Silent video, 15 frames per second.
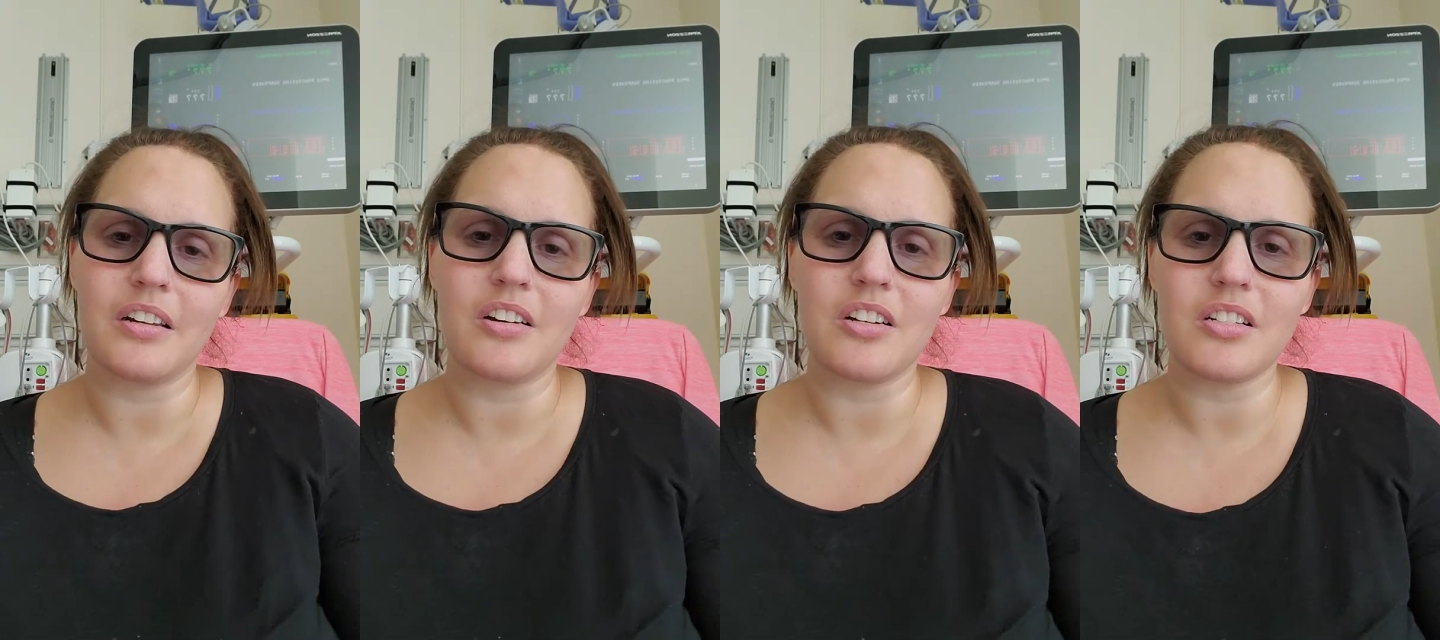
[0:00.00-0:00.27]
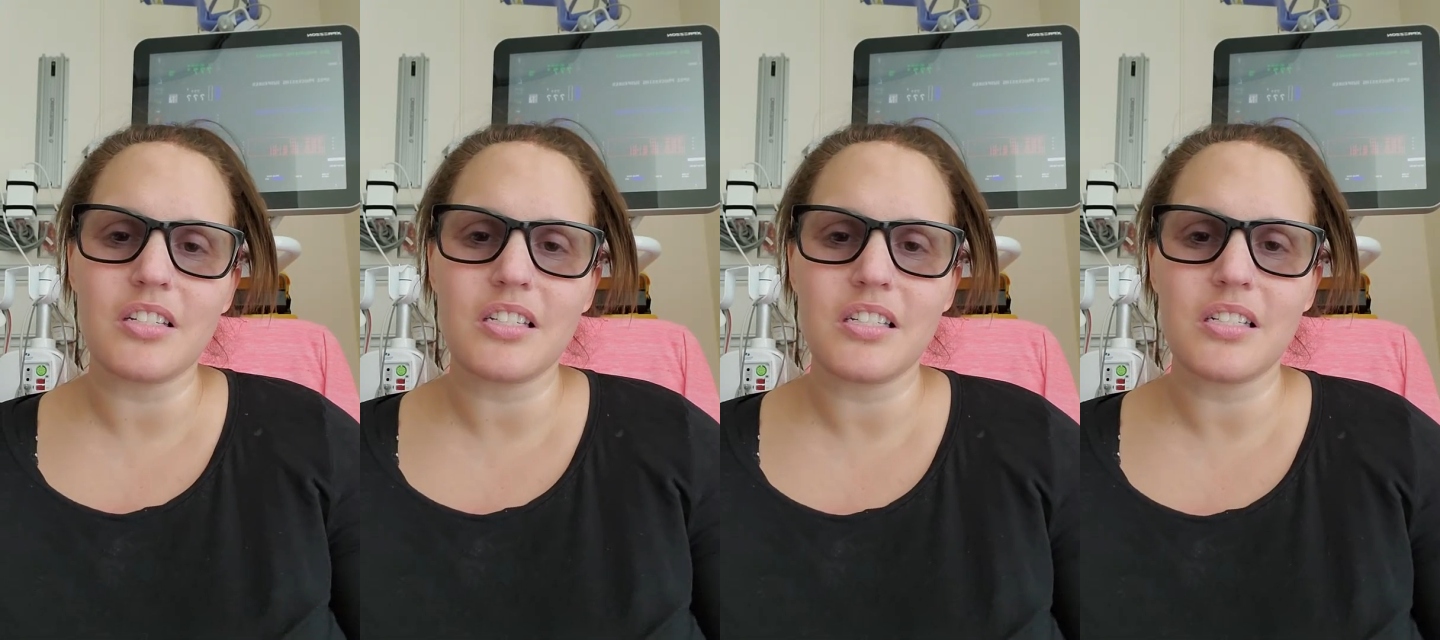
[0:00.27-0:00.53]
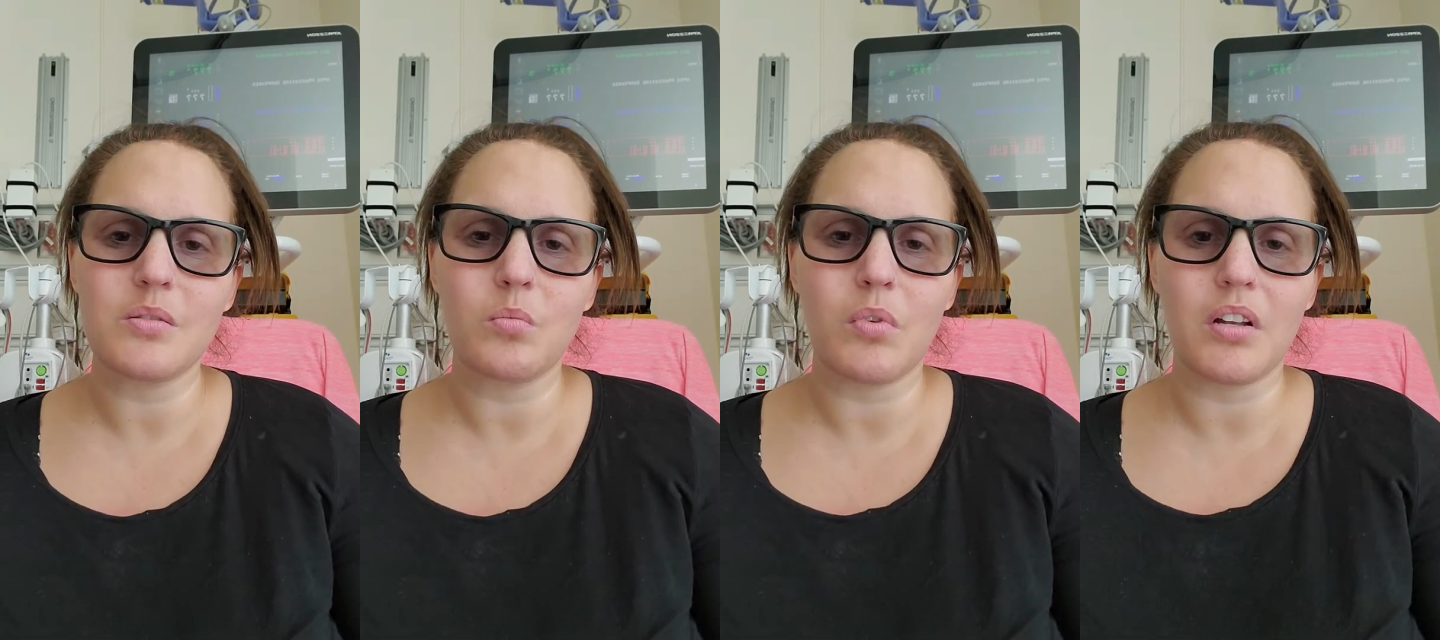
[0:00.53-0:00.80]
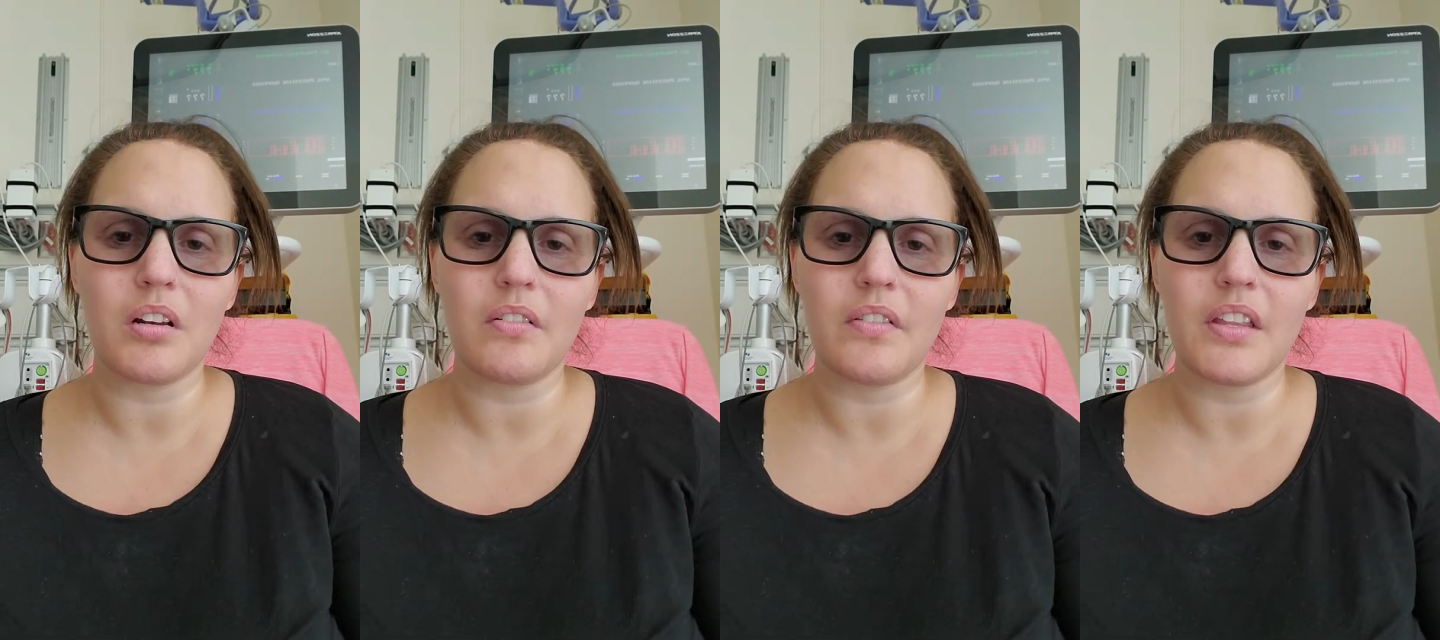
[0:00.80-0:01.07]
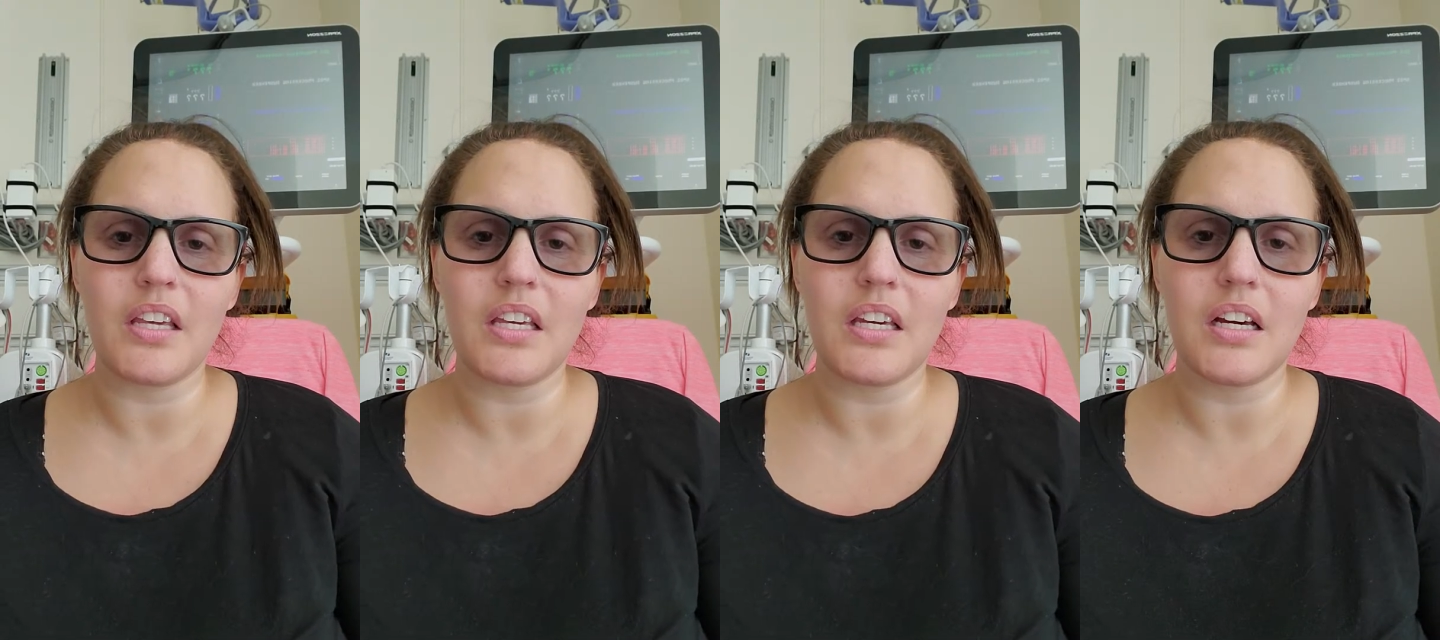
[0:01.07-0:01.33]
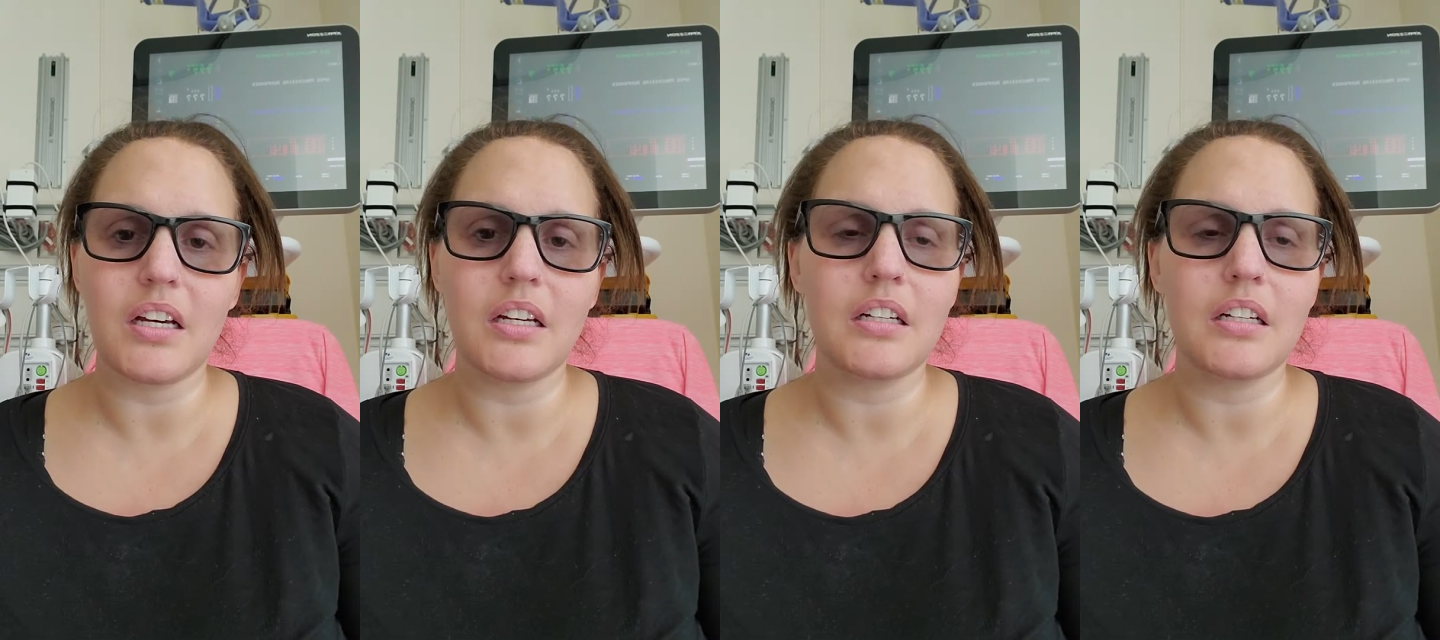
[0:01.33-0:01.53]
not one of the